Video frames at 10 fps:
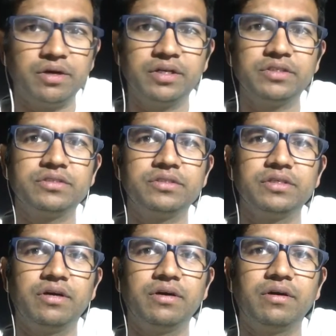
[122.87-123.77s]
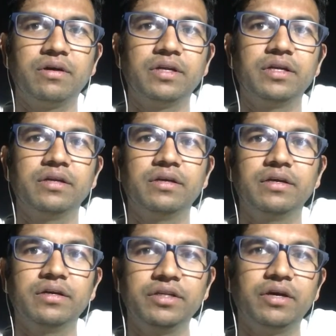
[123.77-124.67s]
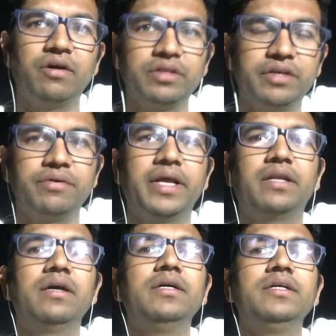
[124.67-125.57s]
on the internet.